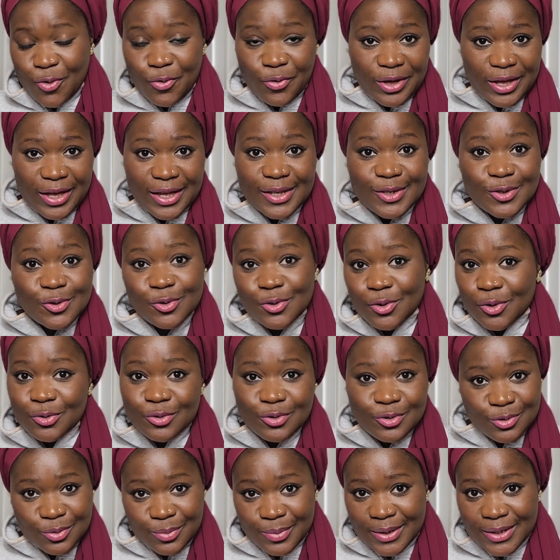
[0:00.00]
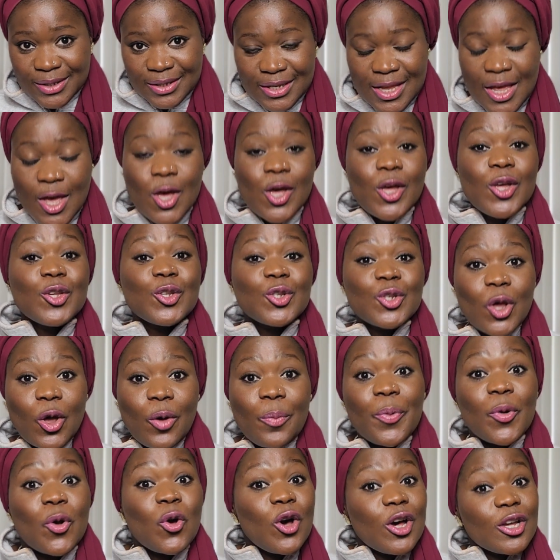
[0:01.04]
Okay, don't do it.
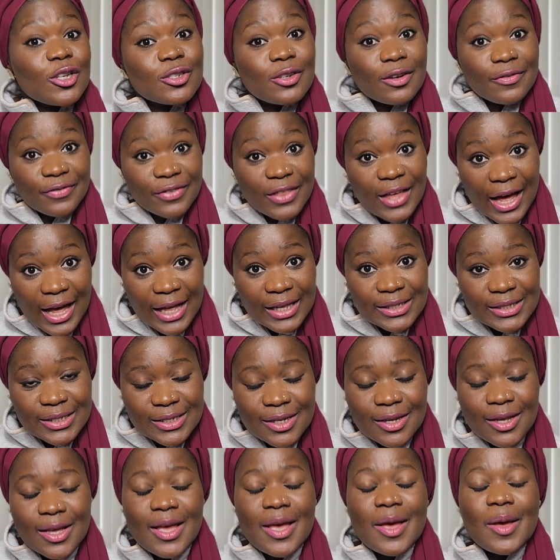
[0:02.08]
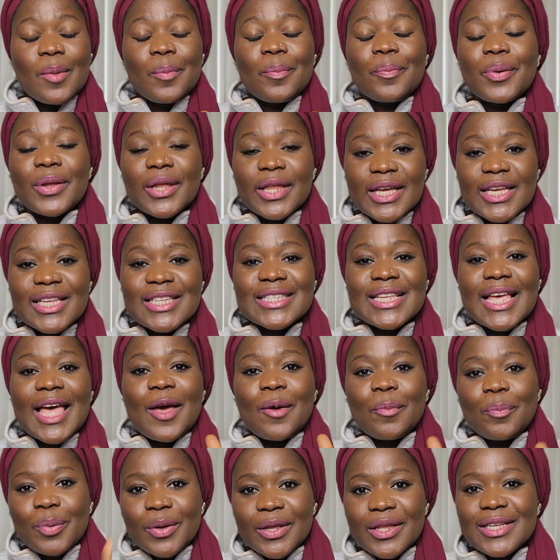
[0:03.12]
So because of that, please
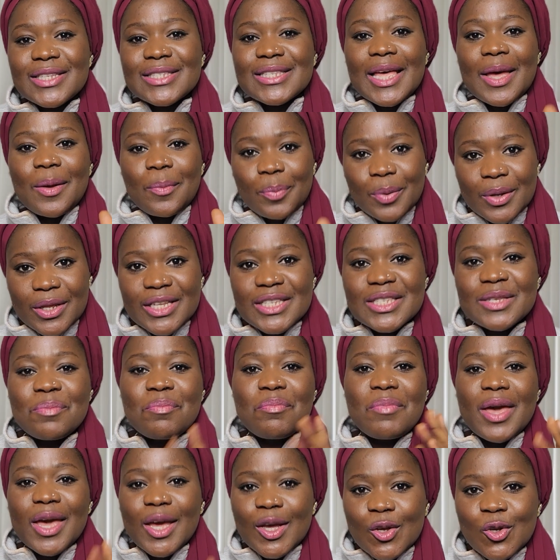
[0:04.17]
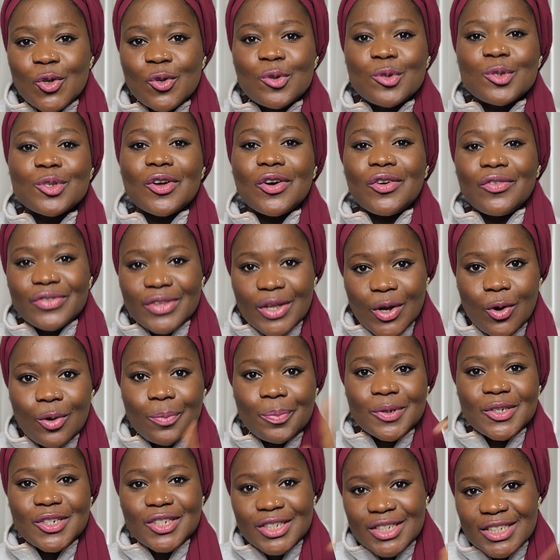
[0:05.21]
and please and please make use of the
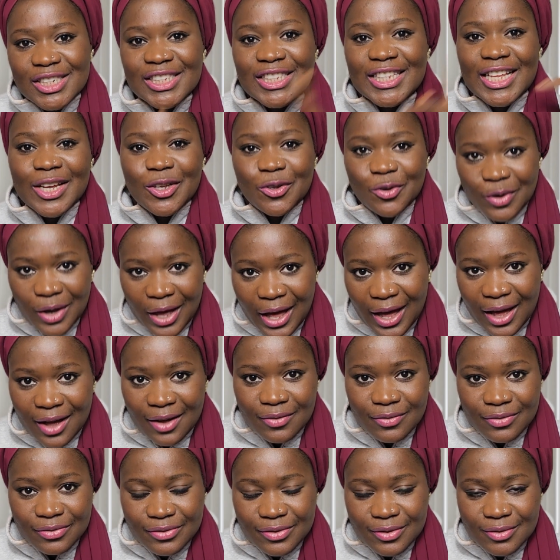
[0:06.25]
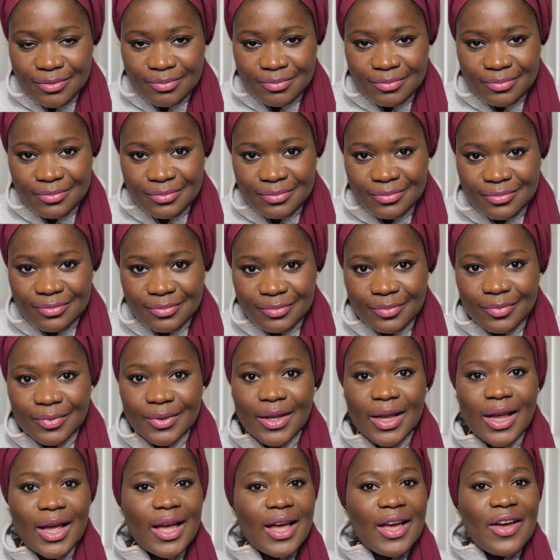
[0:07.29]
opportunity that you have.
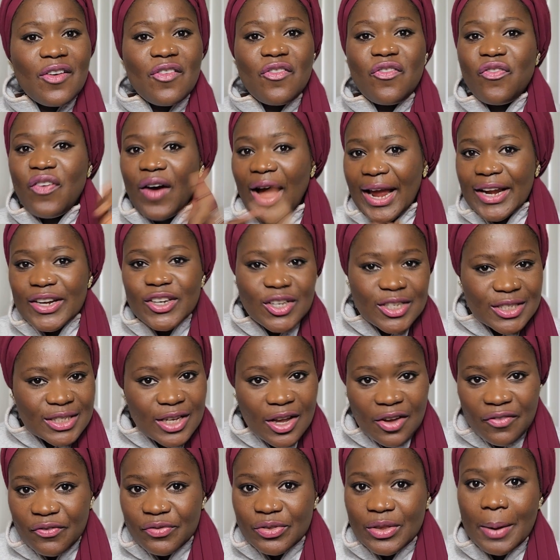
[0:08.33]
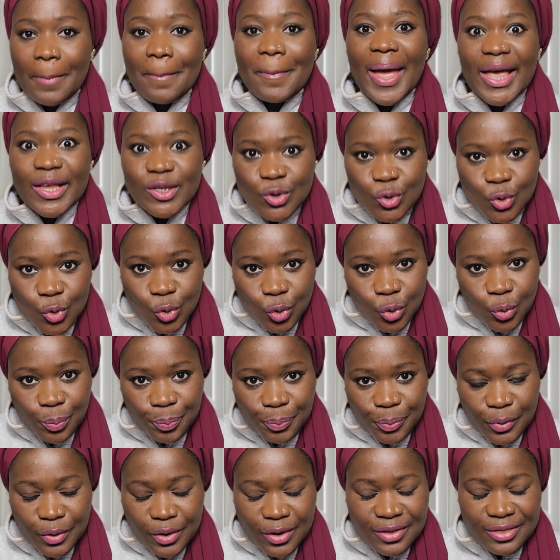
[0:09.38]
Find yourself the best
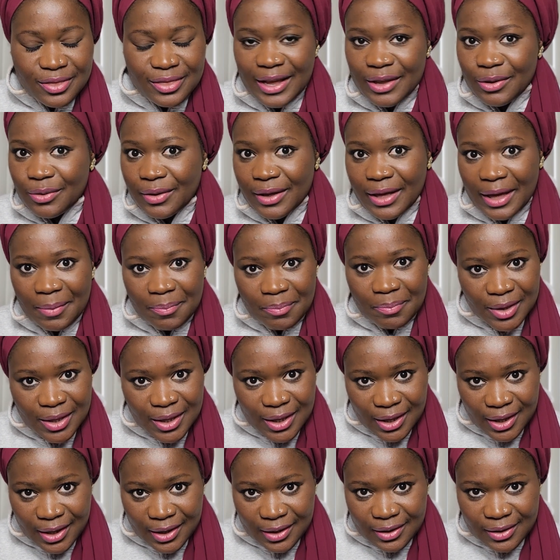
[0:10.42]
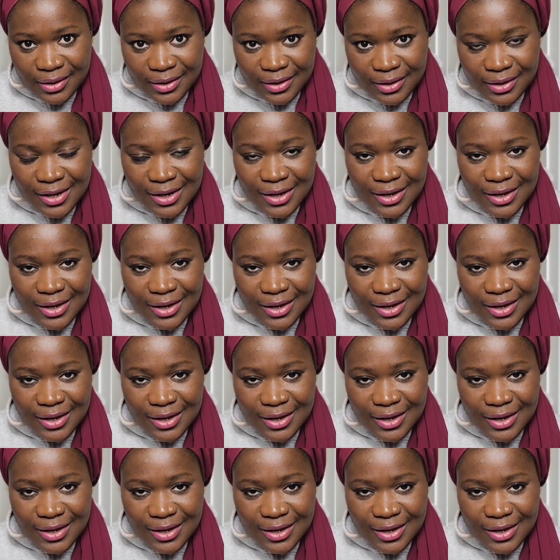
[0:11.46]
group that you can be in.